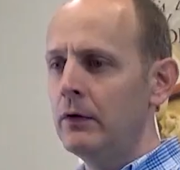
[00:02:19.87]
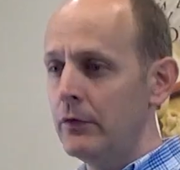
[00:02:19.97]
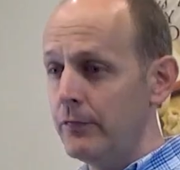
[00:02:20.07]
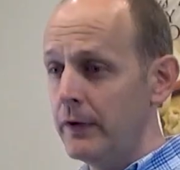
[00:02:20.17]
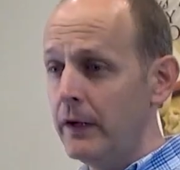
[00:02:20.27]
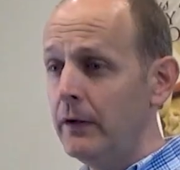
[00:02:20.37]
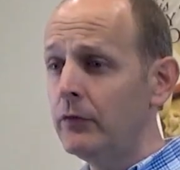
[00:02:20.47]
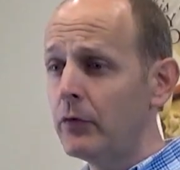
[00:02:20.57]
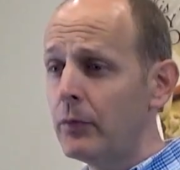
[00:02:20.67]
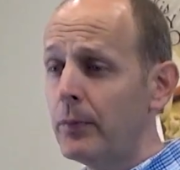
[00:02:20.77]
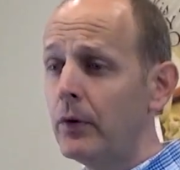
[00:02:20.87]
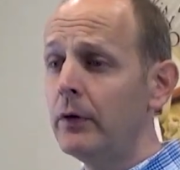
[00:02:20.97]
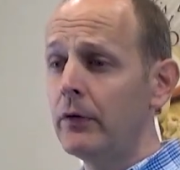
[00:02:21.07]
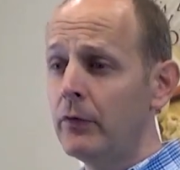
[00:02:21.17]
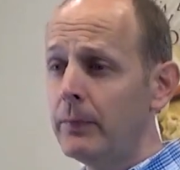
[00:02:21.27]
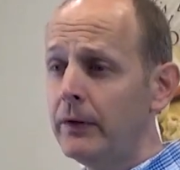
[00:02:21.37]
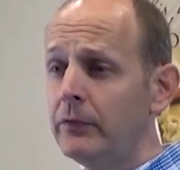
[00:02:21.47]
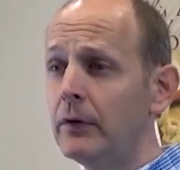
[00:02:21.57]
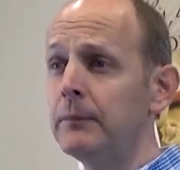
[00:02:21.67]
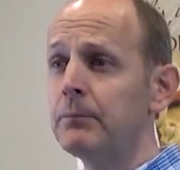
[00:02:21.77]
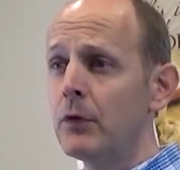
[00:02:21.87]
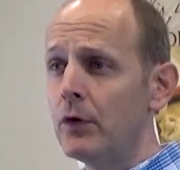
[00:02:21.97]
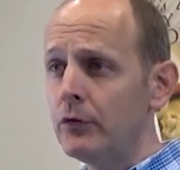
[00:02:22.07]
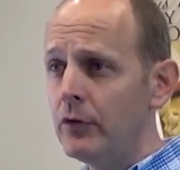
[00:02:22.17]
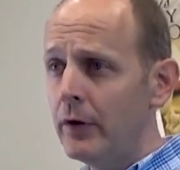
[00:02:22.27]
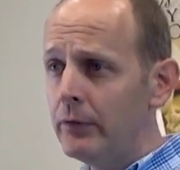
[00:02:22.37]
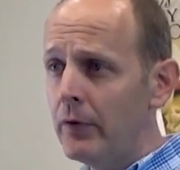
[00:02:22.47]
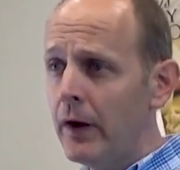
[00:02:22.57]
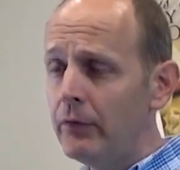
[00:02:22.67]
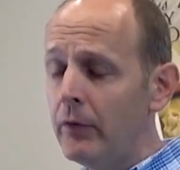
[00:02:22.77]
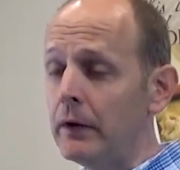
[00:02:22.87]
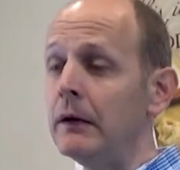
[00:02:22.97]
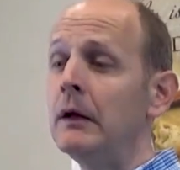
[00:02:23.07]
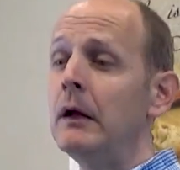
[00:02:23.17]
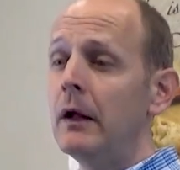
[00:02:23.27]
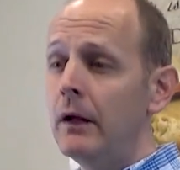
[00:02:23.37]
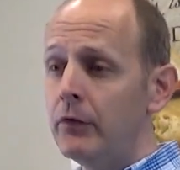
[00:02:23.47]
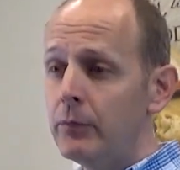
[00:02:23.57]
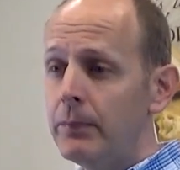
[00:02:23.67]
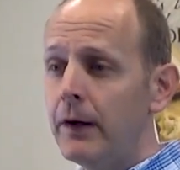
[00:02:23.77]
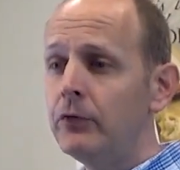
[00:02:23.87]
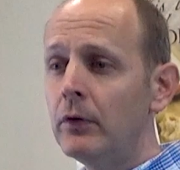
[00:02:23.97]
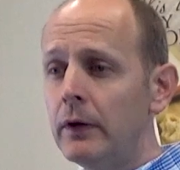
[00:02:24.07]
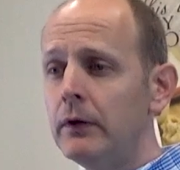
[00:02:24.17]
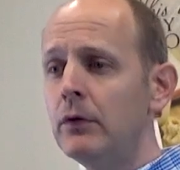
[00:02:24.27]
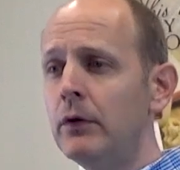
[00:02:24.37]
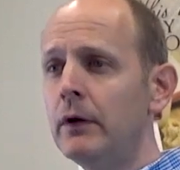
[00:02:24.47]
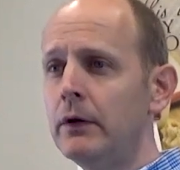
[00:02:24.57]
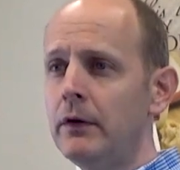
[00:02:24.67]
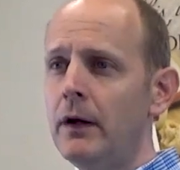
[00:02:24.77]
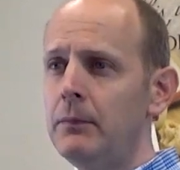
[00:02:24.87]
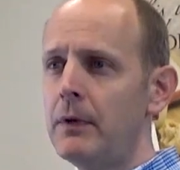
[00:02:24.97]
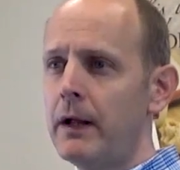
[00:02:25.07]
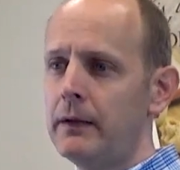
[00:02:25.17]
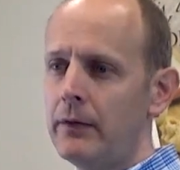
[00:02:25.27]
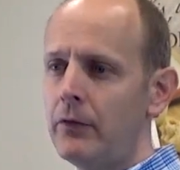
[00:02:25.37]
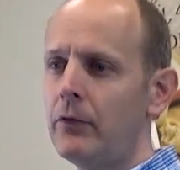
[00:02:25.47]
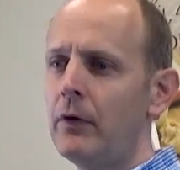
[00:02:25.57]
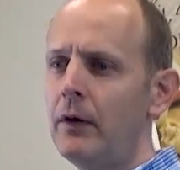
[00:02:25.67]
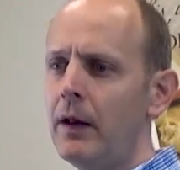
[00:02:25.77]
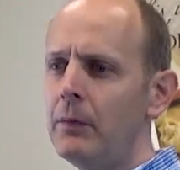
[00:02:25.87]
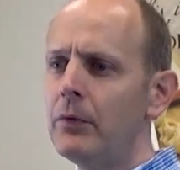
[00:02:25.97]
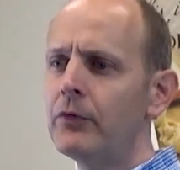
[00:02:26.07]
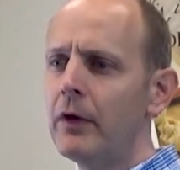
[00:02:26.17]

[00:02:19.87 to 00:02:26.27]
your financial support especially, your generosity, especially during a time like this, enables